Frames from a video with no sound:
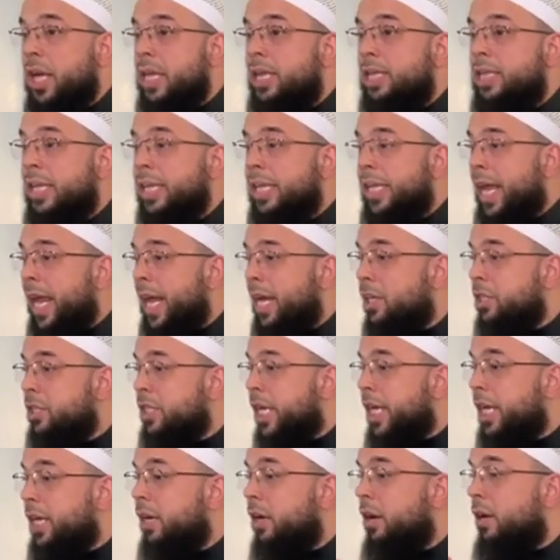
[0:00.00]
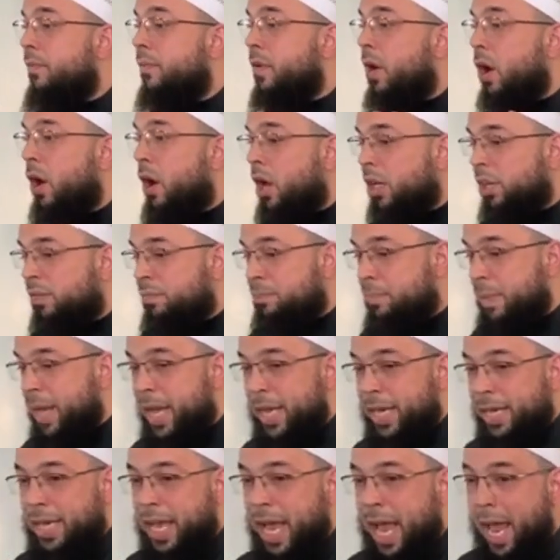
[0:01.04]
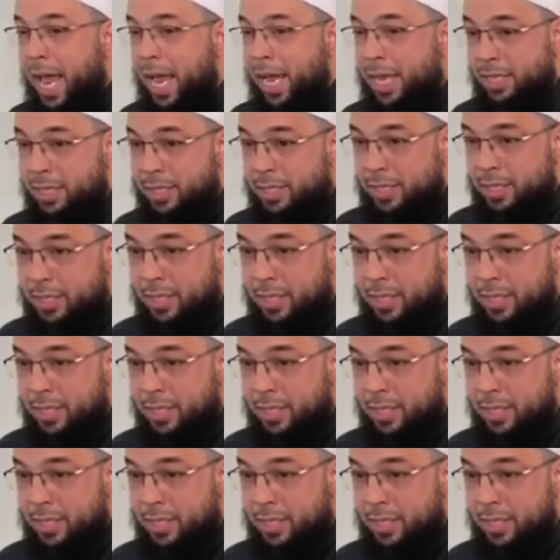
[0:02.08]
and the caretaker of all of mankind.